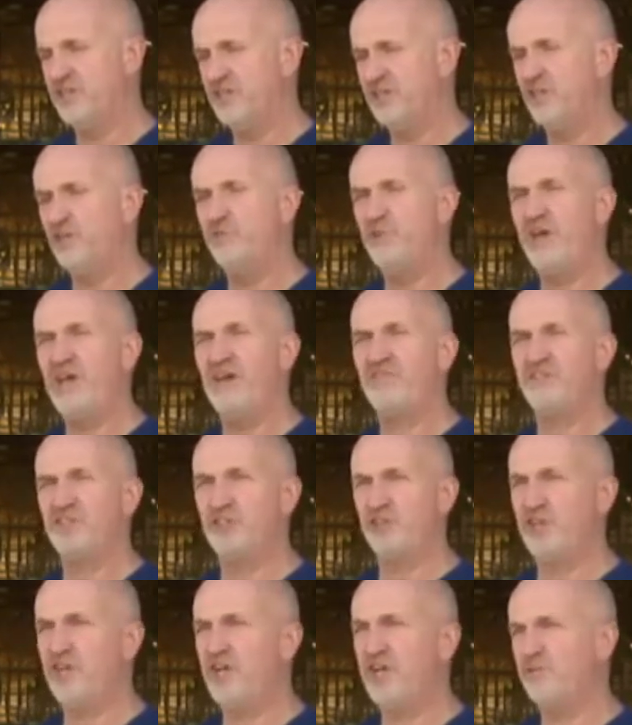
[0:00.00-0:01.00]
you may have
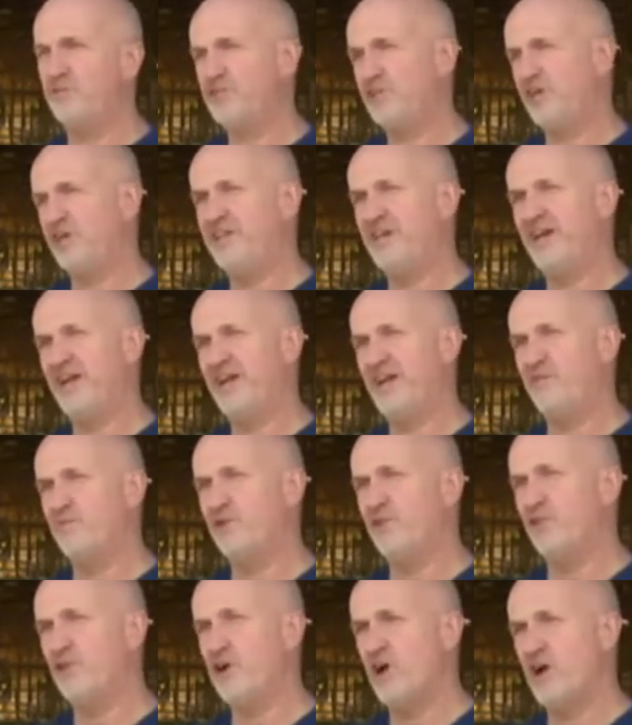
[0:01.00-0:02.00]
to end up treating that
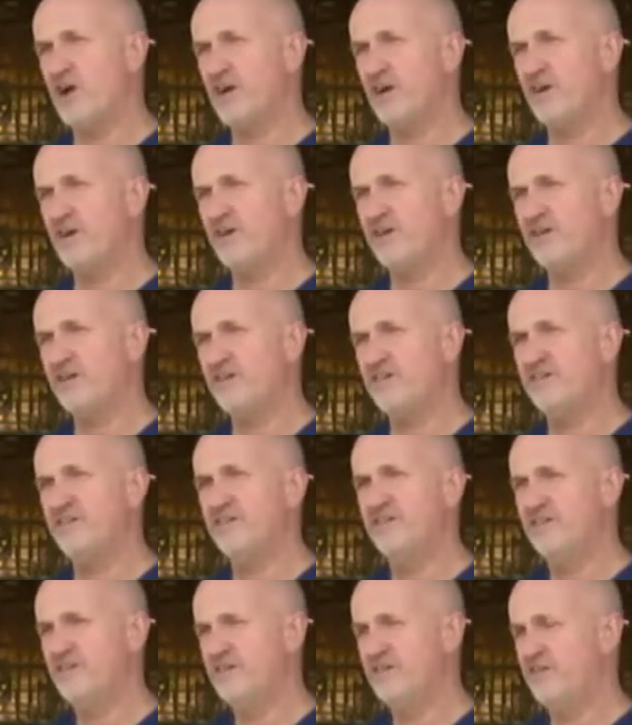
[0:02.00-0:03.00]
animal longer
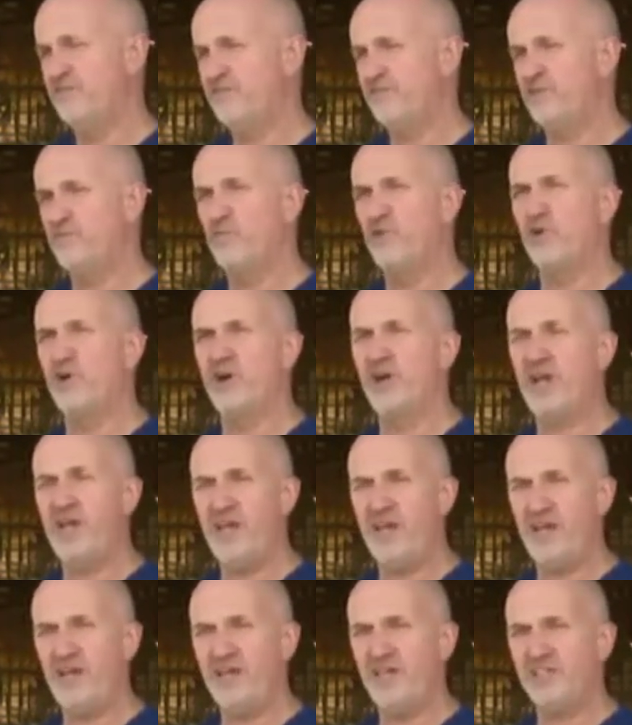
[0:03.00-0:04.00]
for more
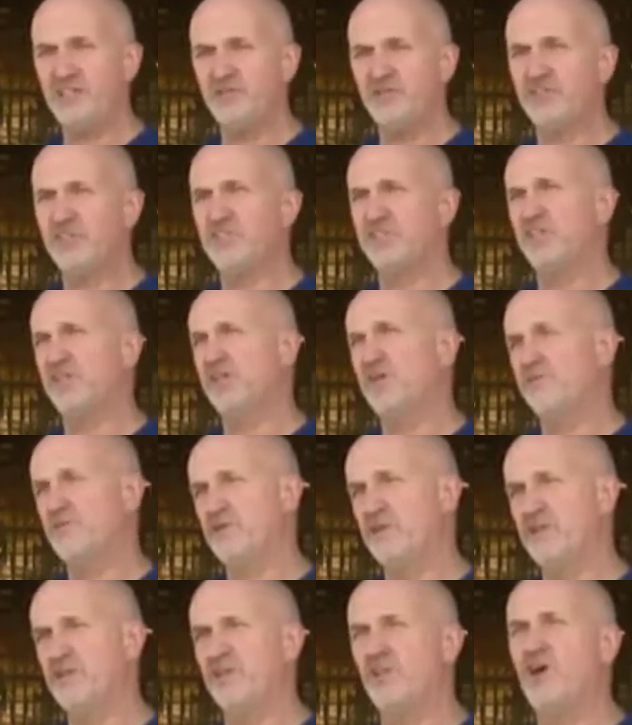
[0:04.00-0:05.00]
days, which is
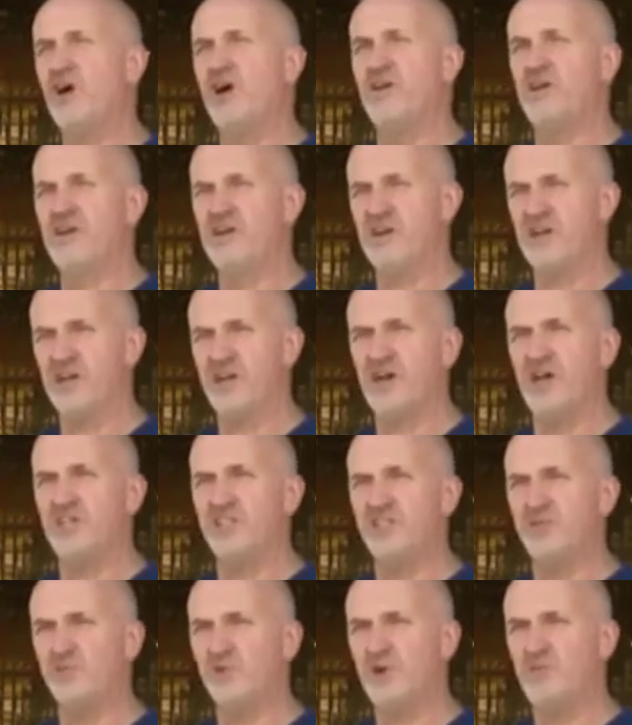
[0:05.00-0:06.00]
in the long run going to
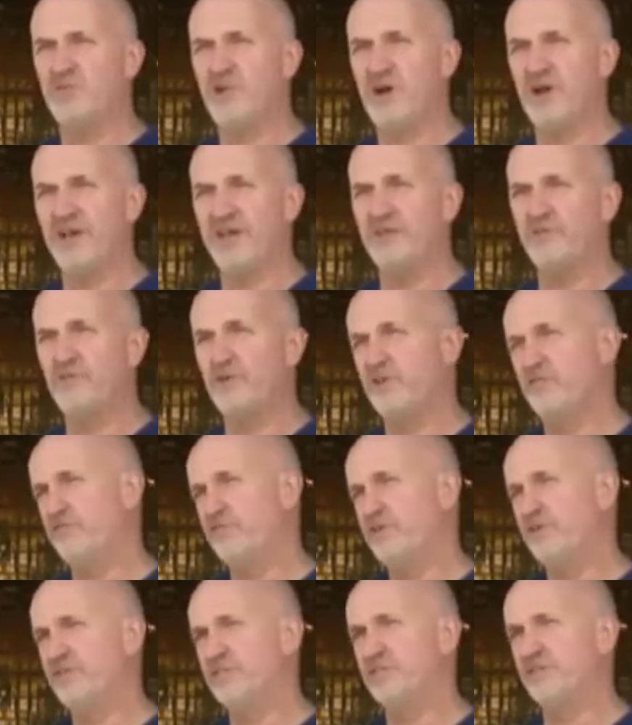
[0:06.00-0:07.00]
cost you more money, where if we
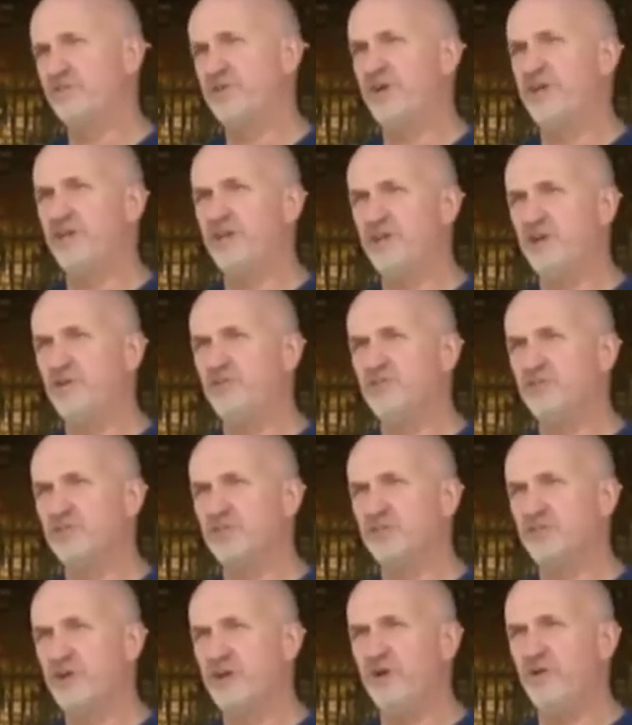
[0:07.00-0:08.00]
use the right
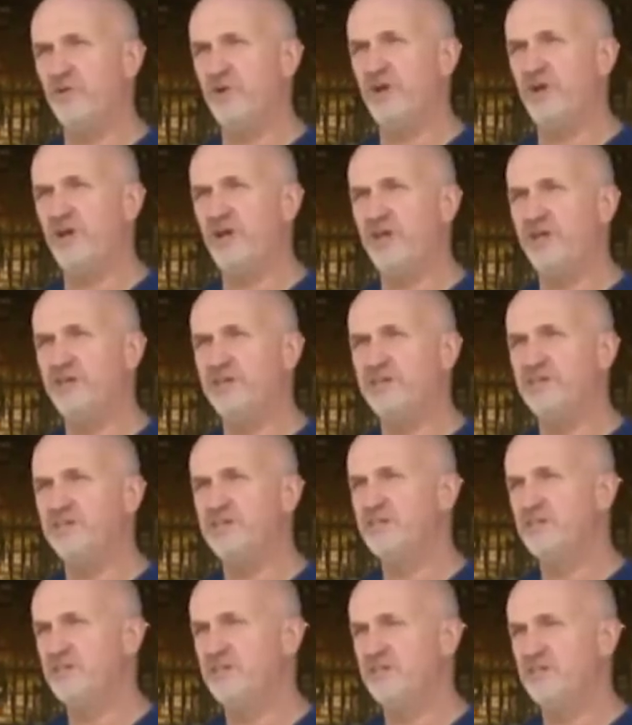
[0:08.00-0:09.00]
dose right away,
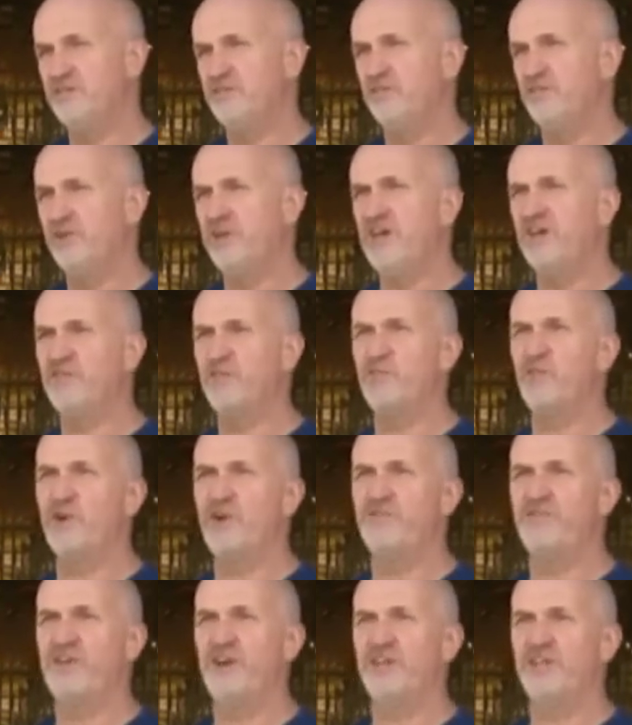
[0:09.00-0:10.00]
we'd have a more
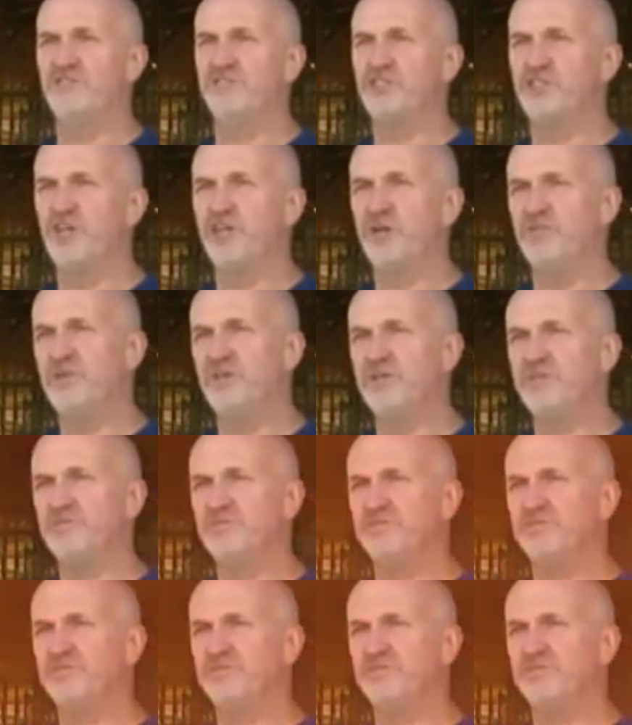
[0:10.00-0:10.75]
effective treatment.